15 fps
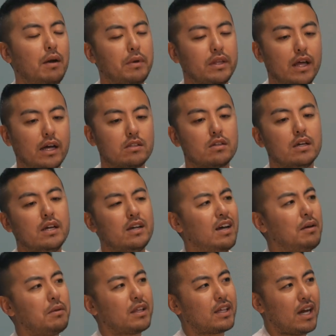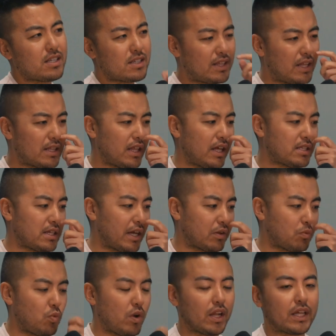I mean, that's, guys, that's like
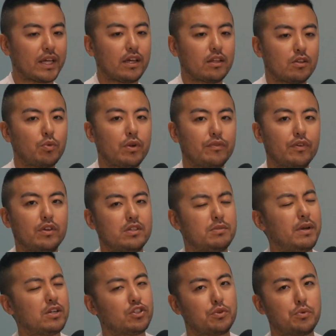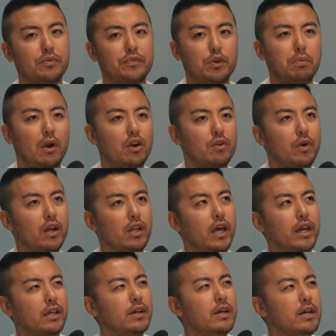really the review, especially the review part, right?
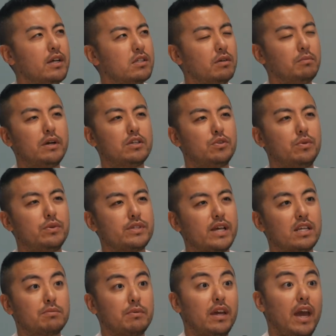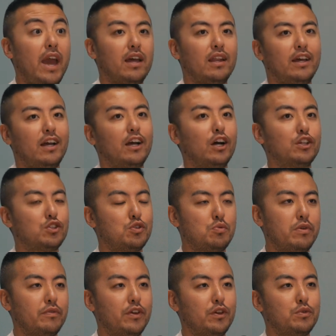Like some of my students ask me, hey, like I got 2
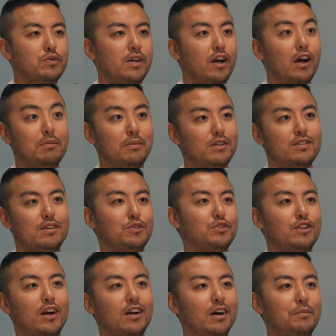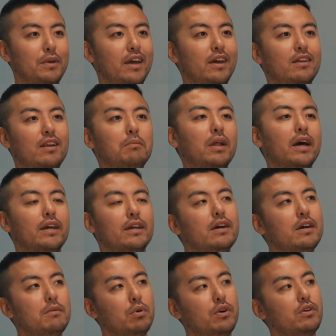reviews, like how my sales are not coming in. I'm like,
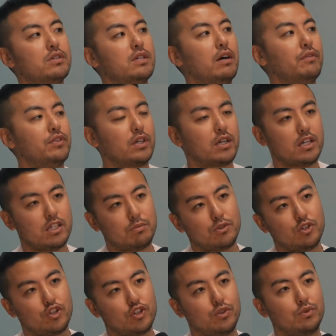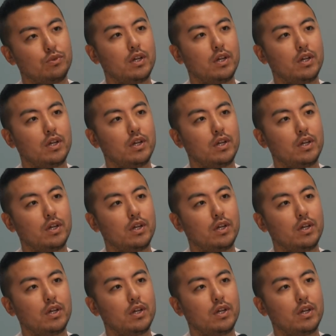put yourself in the customer's shoe.